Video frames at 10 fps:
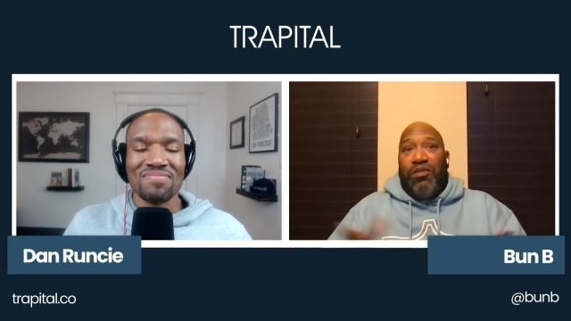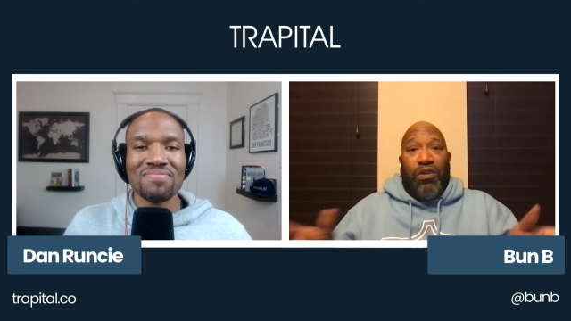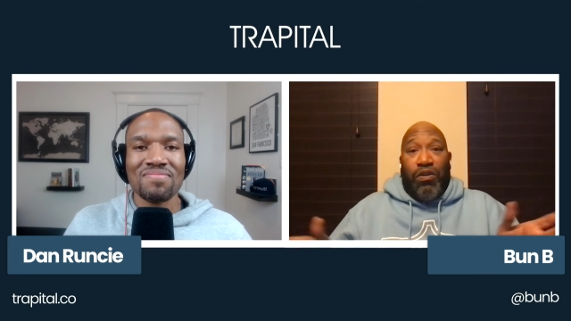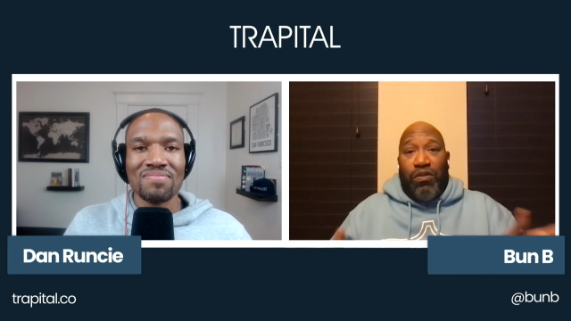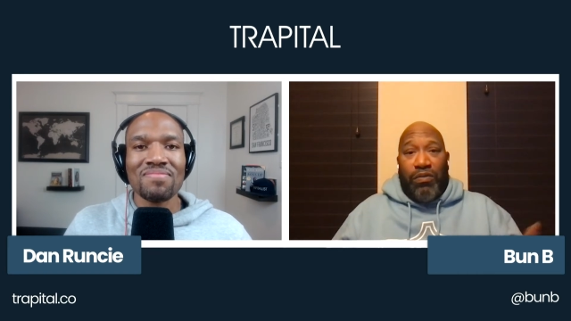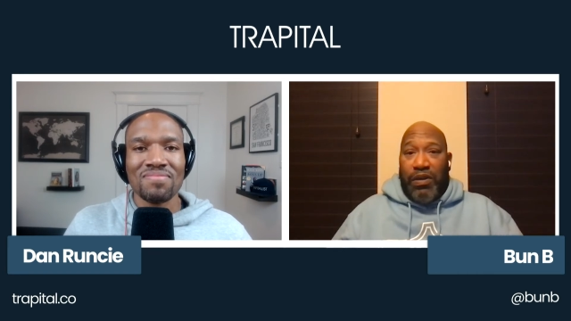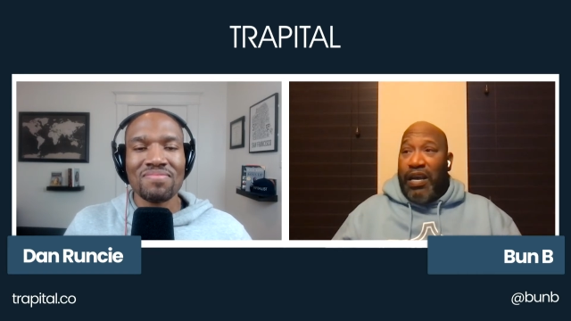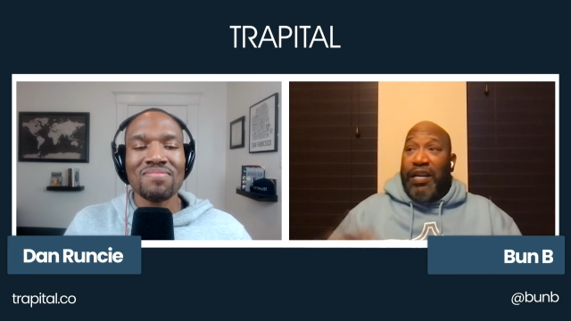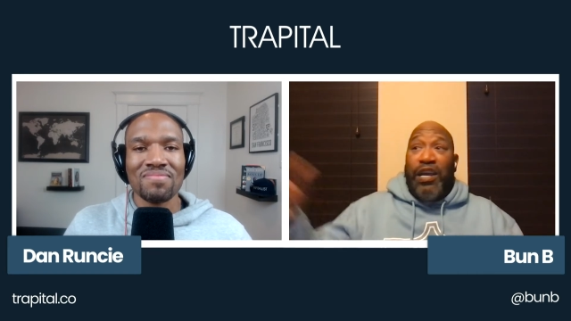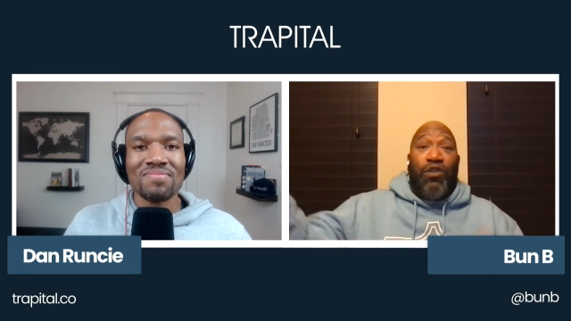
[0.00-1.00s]
Speaker 1: you know,
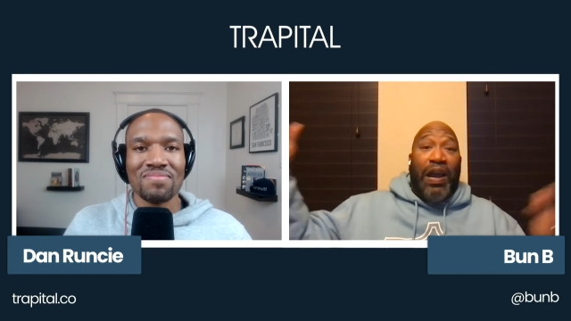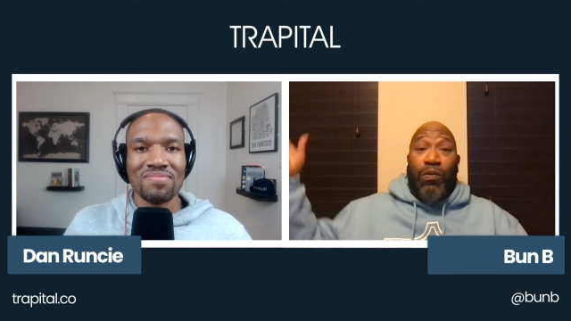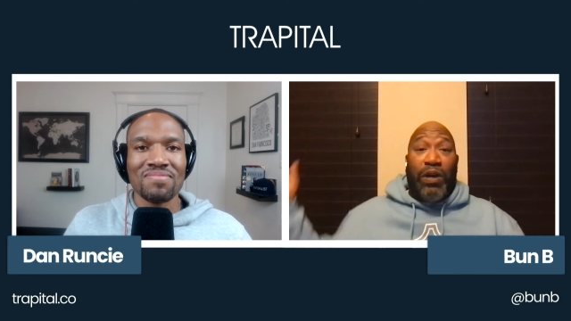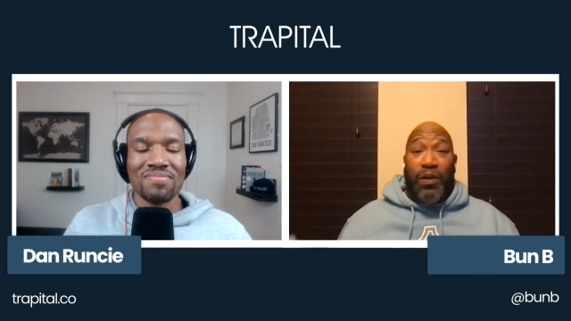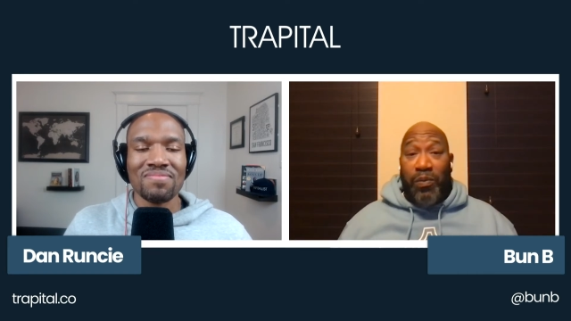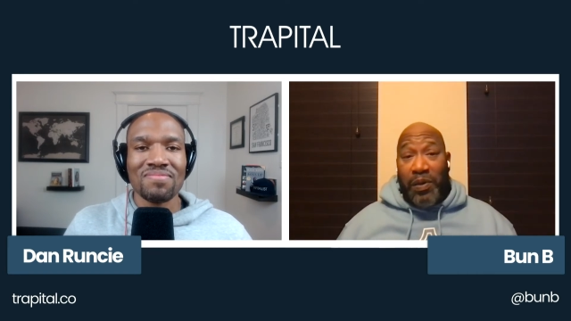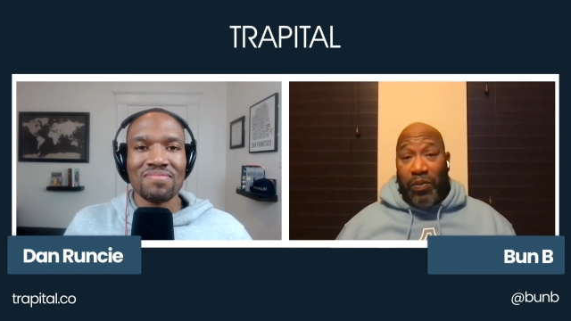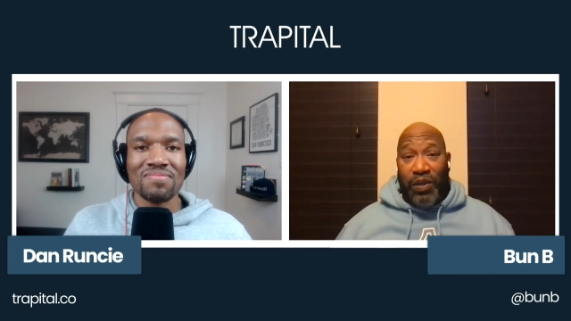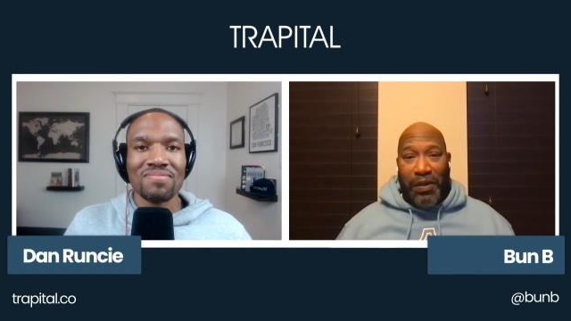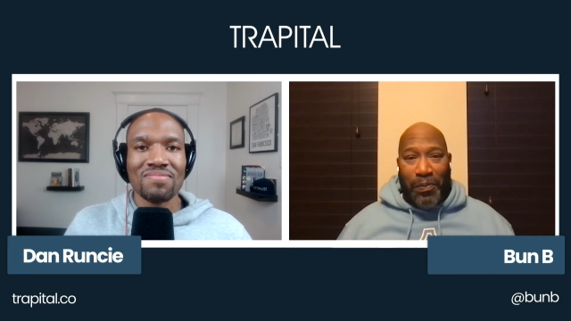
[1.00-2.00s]
and interact with other
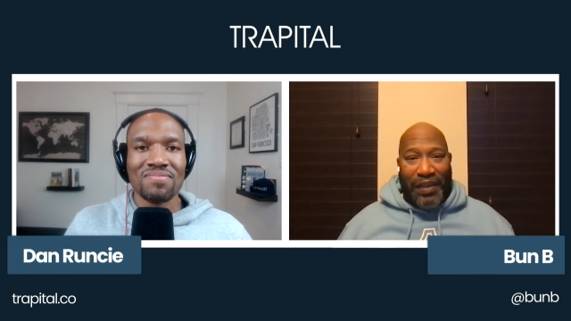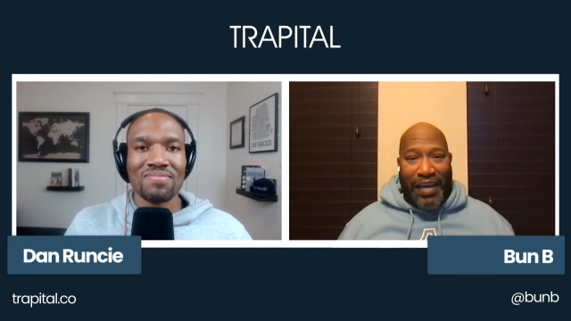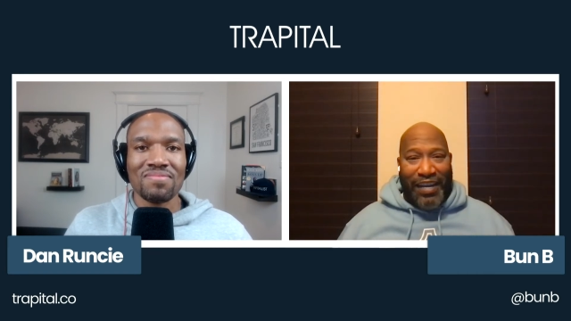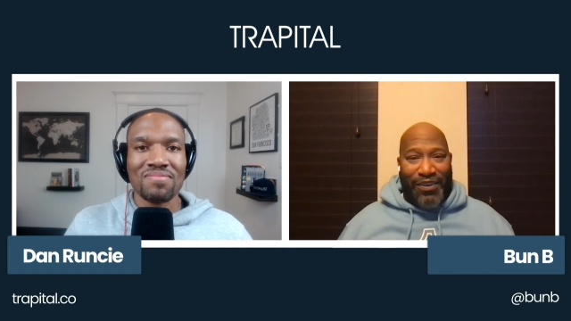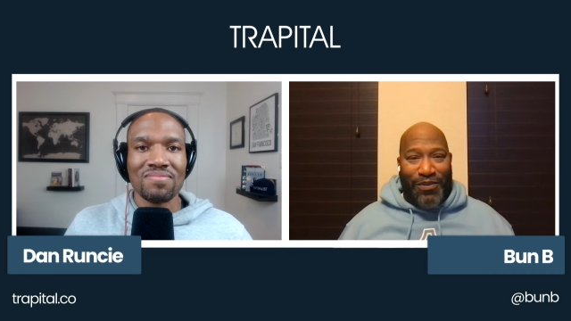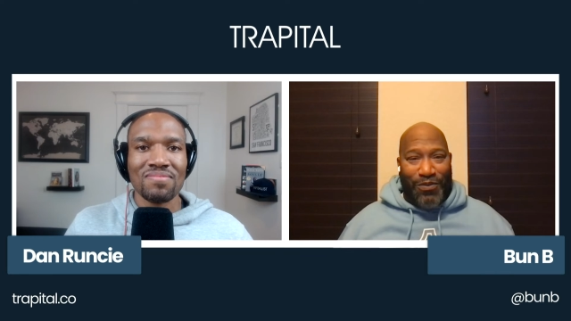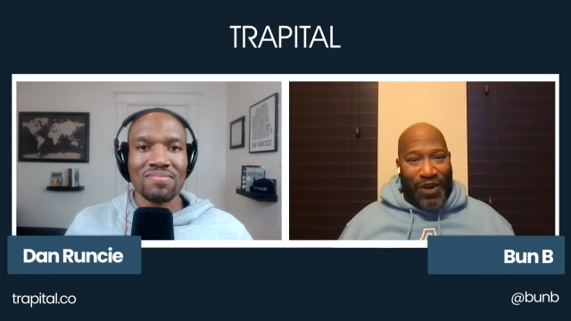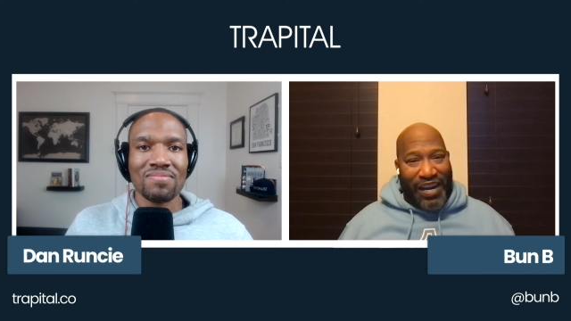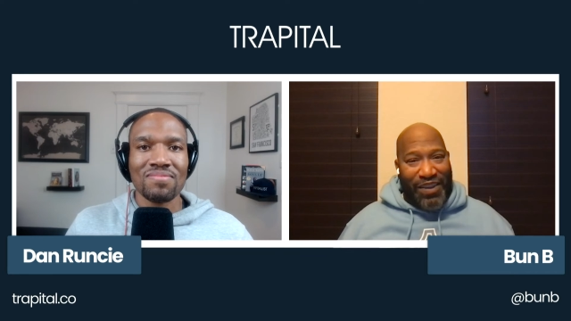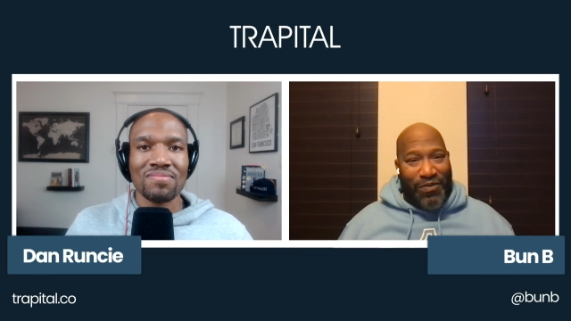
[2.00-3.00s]
people on the plane,
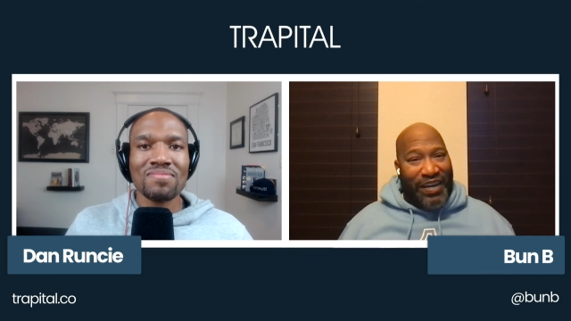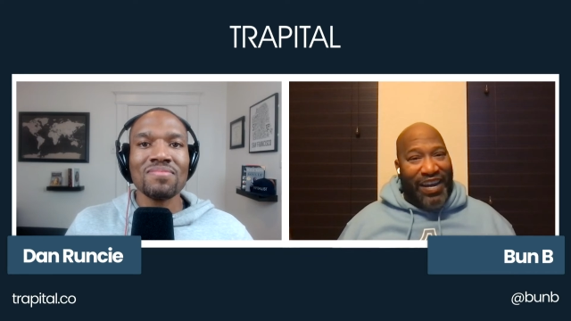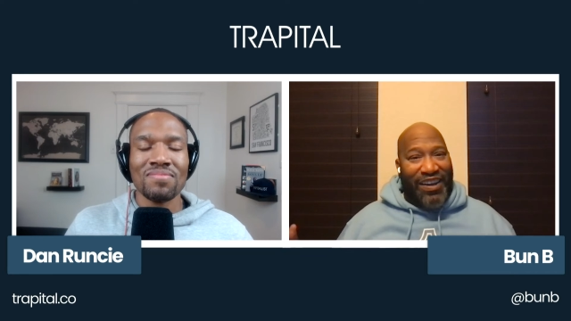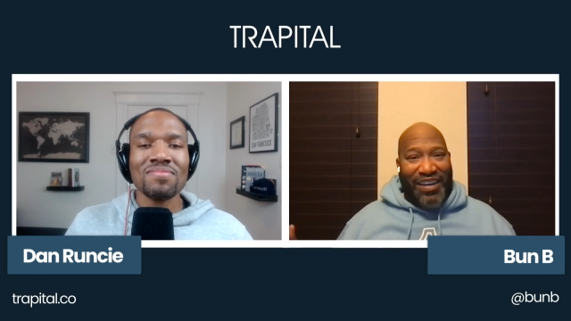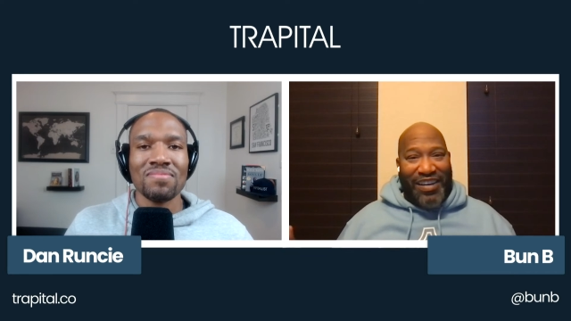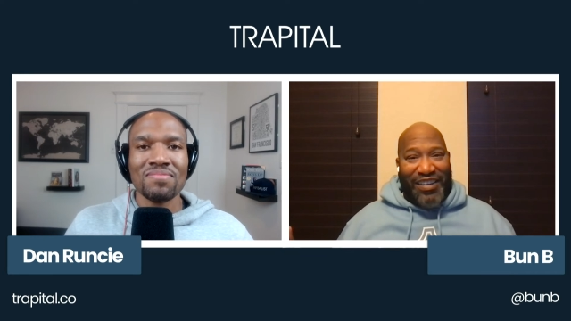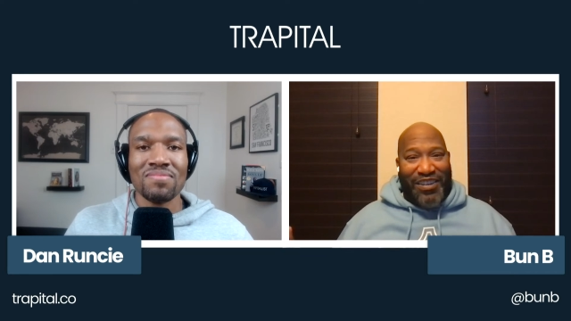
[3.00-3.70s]
right? Without